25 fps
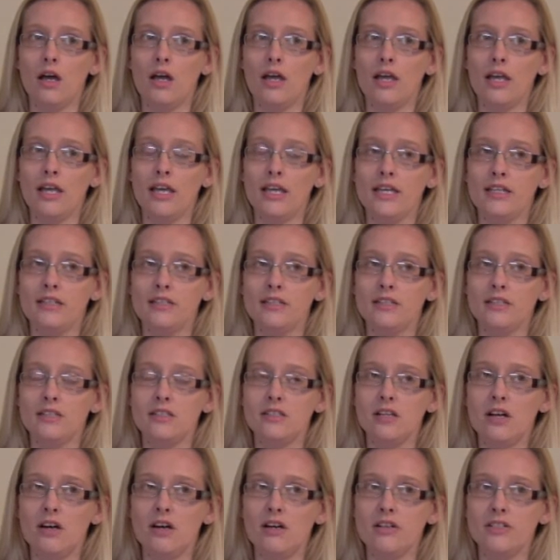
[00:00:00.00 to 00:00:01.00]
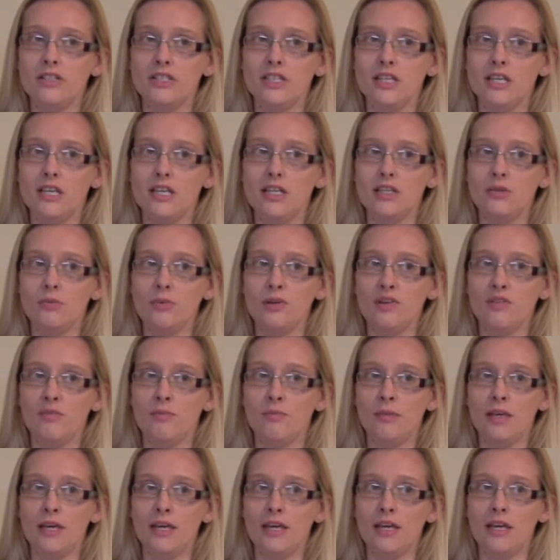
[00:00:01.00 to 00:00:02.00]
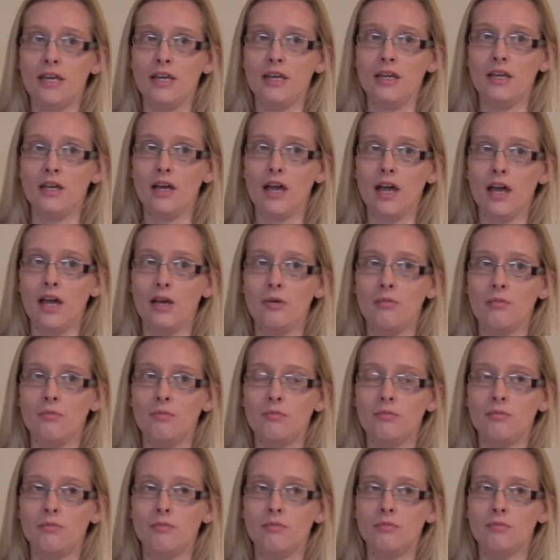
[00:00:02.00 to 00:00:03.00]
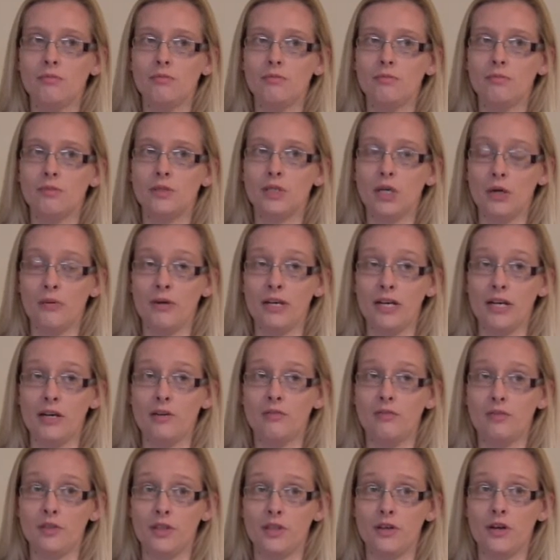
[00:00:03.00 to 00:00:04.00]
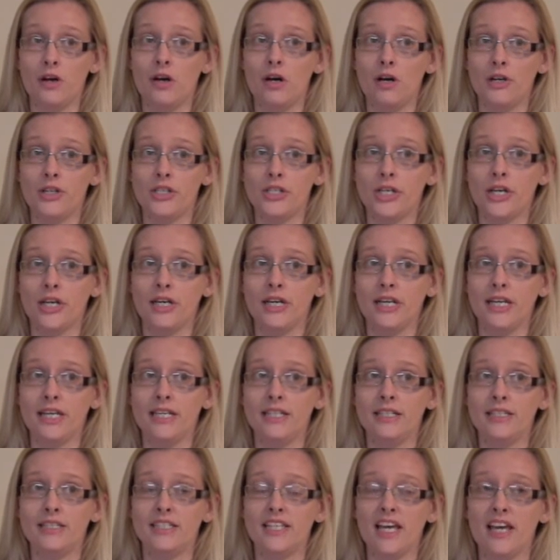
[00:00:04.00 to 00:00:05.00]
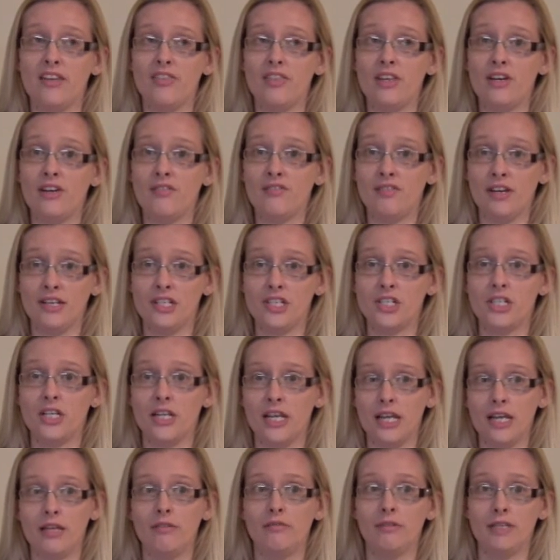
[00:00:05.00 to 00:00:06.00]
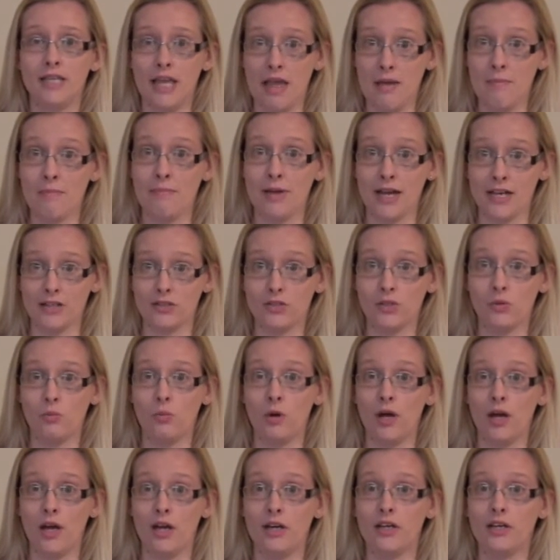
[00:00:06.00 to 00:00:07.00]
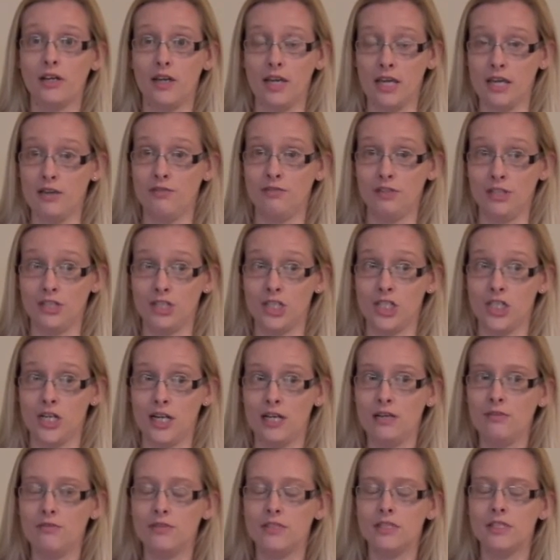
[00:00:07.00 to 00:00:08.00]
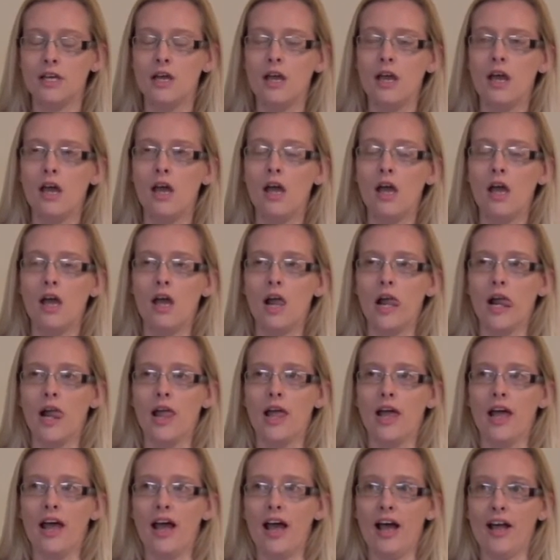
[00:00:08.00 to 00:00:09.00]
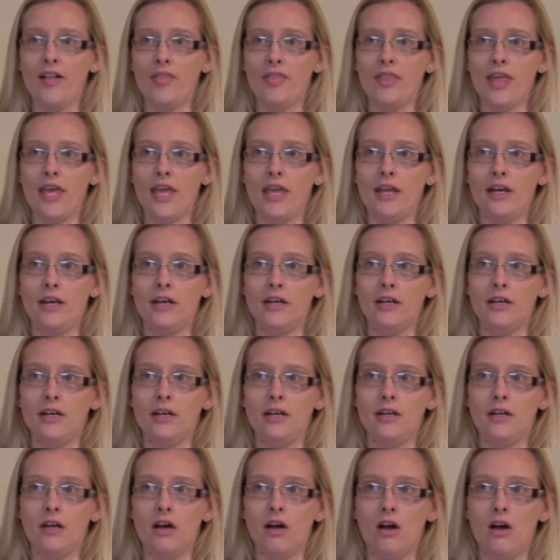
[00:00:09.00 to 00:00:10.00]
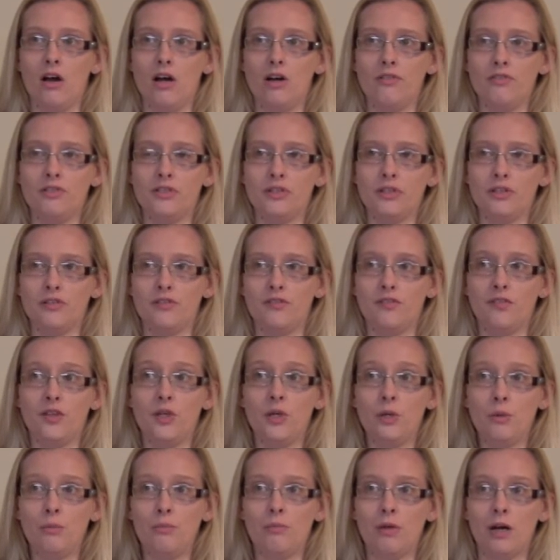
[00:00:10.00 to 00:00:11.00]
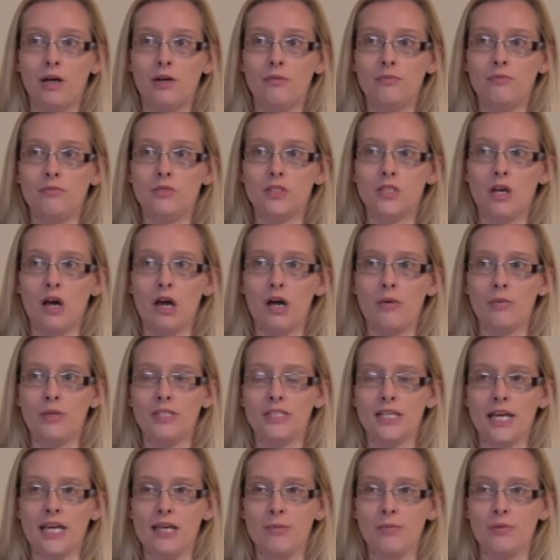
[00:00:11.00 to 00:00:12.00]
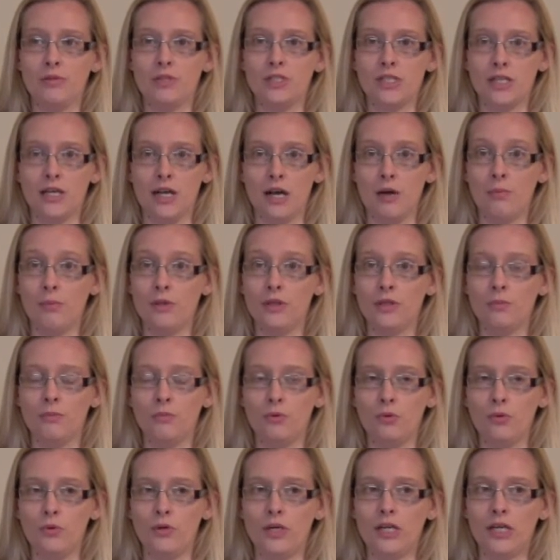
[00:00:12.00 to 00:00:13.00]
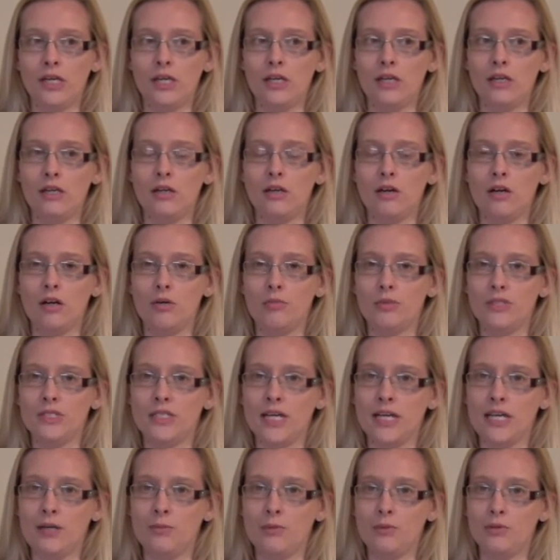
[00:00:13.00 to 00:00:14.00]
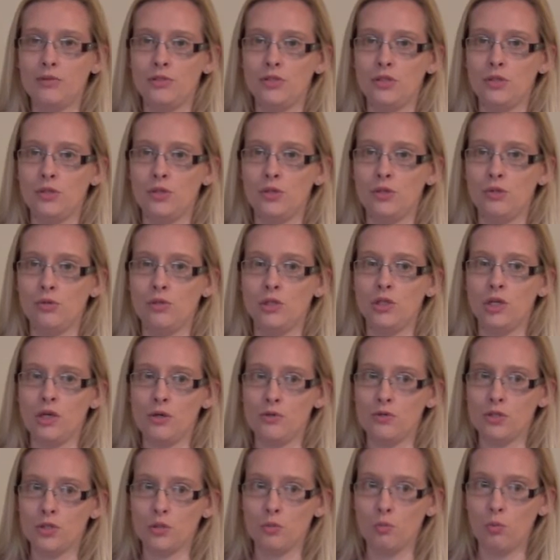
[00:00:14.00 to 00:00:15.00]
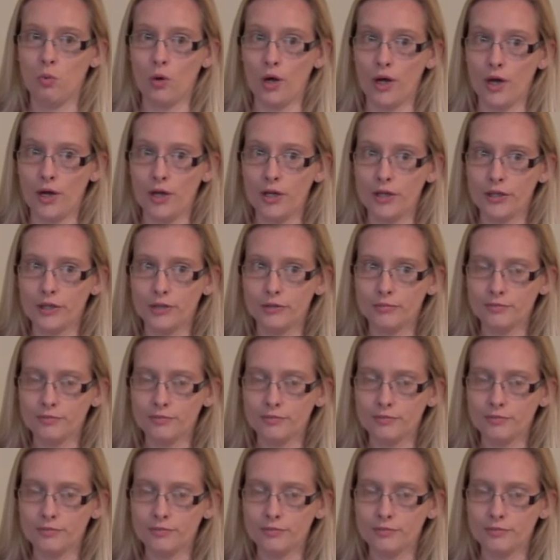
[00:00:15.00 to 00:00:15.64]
It started with me going out for the car journeys and then eventually getting back to work, evening shifts. And then after a few months, I was able to get up in the morning, I was able to go to work.